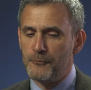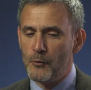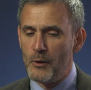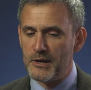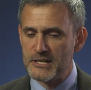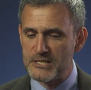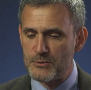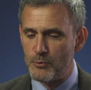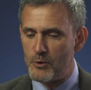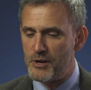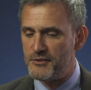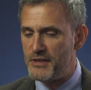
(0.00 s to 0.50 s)
for what
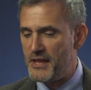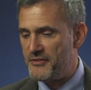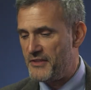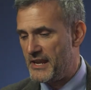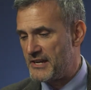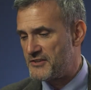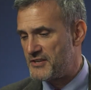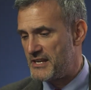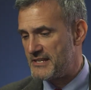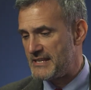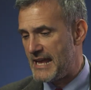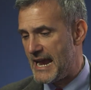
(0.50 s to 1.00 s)
it's worth, I
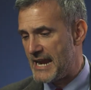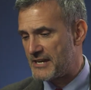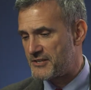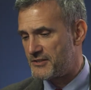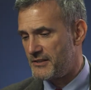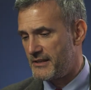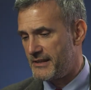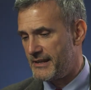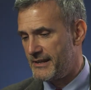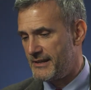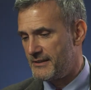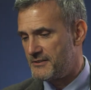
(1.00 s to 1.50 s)
think she's
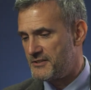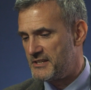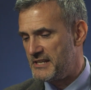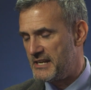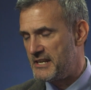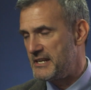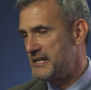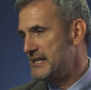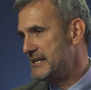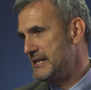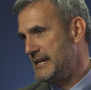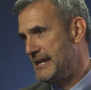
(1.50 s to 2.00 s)
actually, she
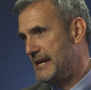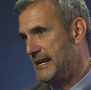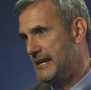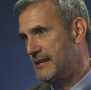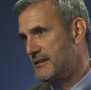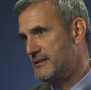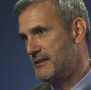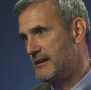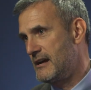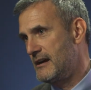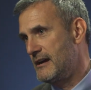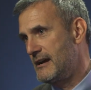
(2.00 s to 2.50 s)
didn't
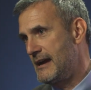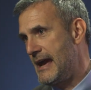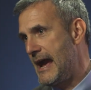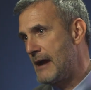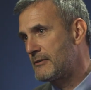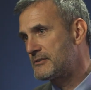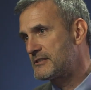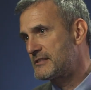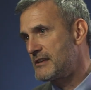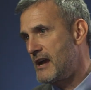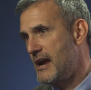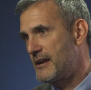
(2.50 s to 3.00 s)
need uh,
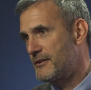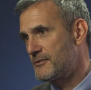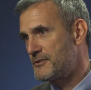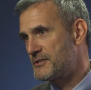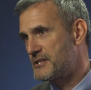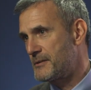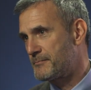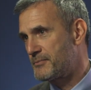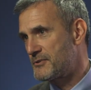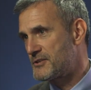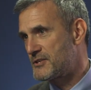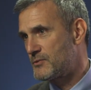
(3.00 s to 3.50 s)
outsiders
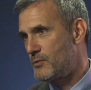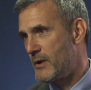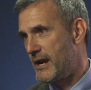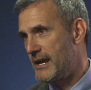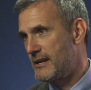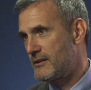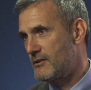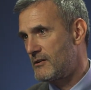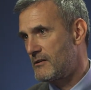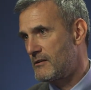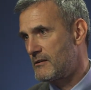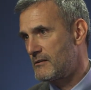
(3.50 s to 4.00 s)
to
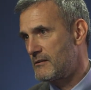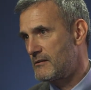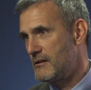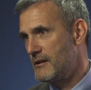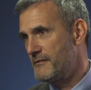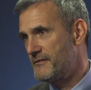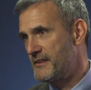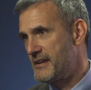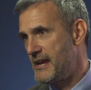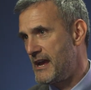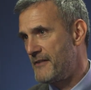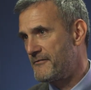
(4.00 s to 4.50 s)
persuade her
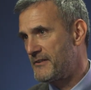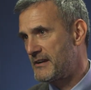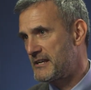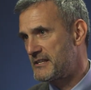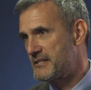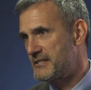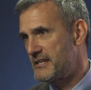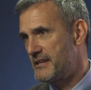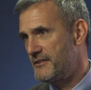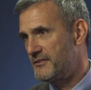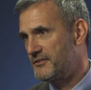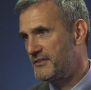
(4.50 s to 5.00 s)
of the
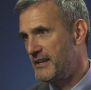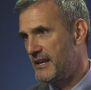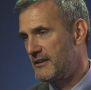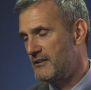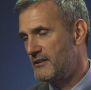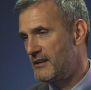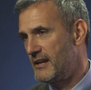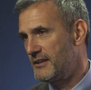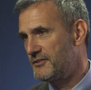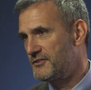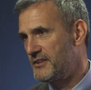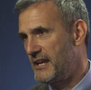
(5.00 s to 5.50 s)
efficacy of
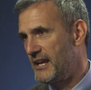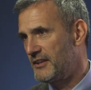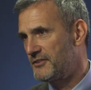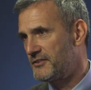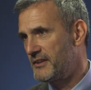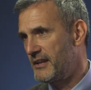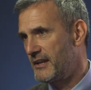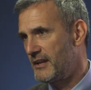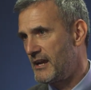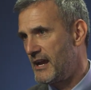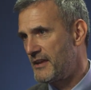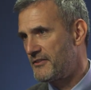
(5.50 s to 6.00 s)
standardized
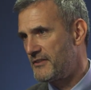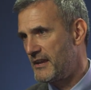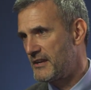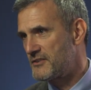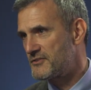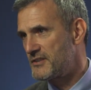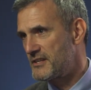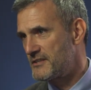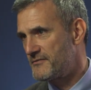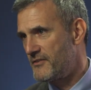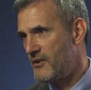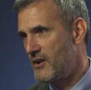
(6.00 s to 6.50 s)
testing. I think
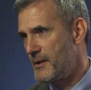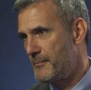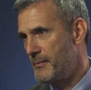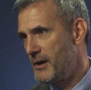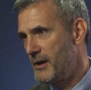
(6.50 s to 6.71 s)
she's very